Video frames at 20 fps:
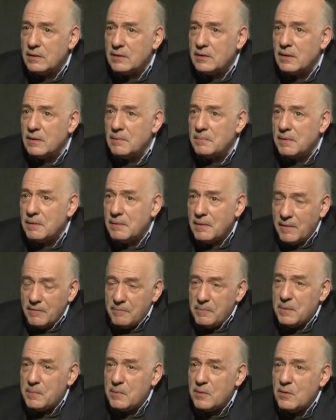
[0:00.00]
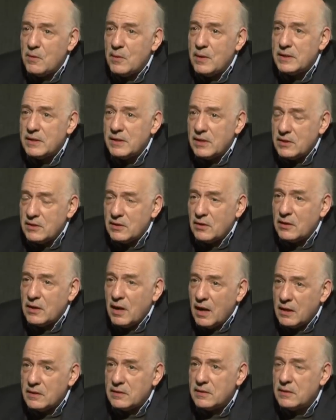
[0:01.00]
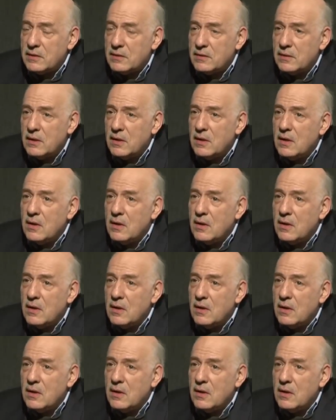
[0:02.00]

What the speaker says: It's going to have people who insist on answers,